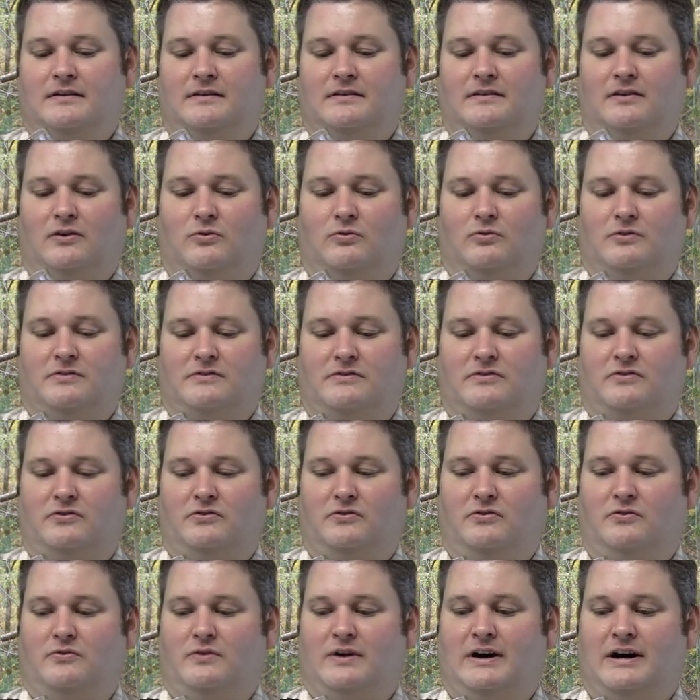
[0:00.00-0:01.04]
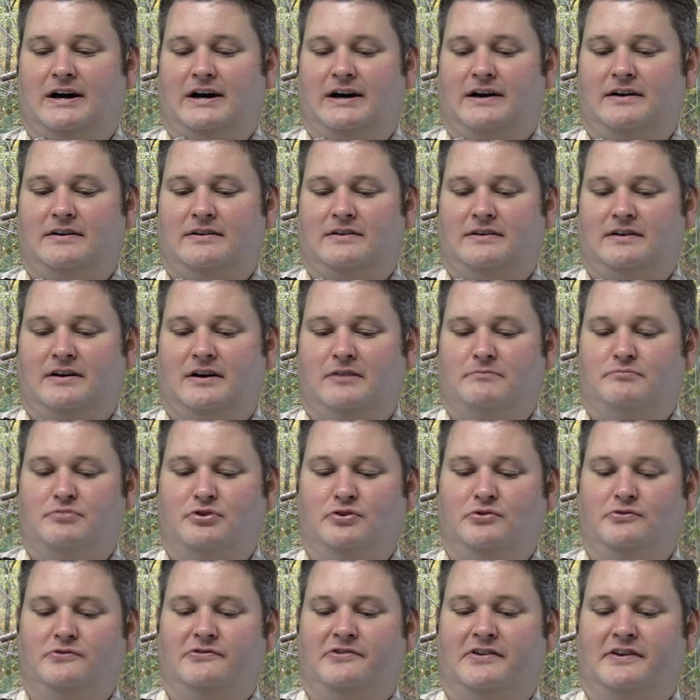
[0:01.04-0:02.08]
Don't want to uh,
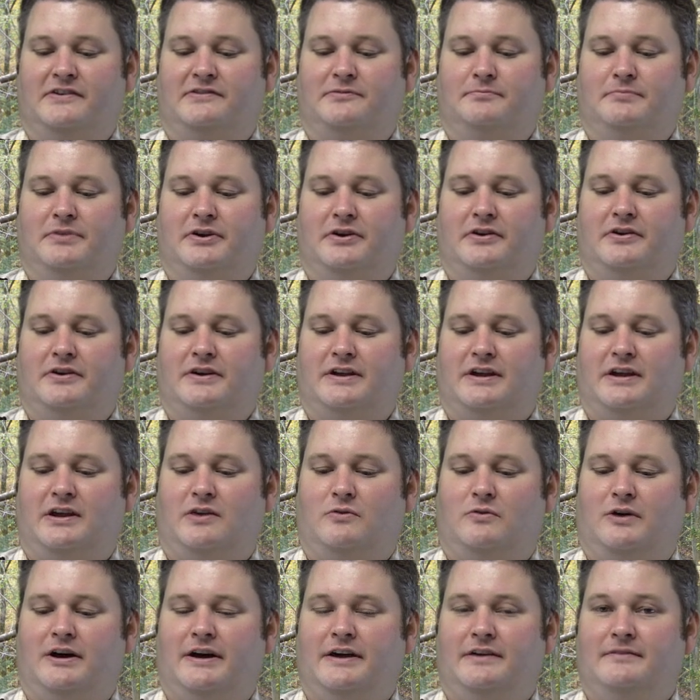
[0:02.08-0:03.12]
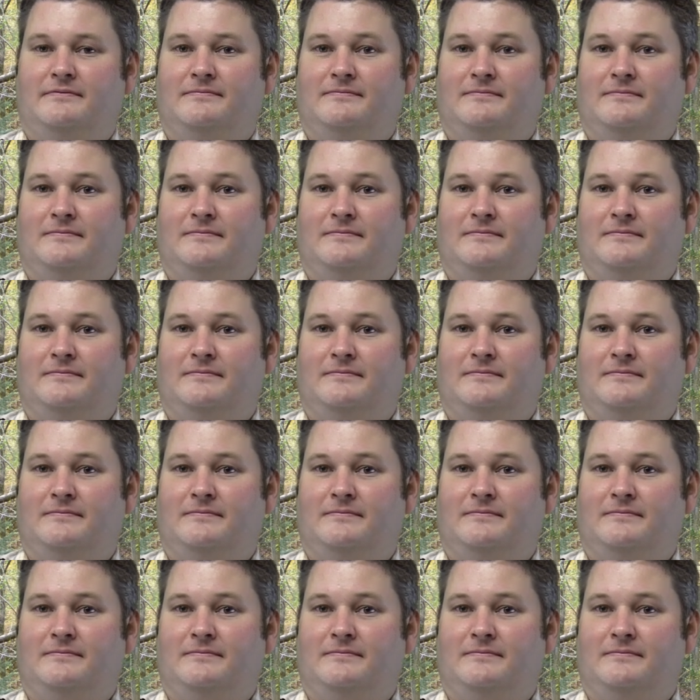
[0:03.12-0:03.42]
abuse this beer in any way.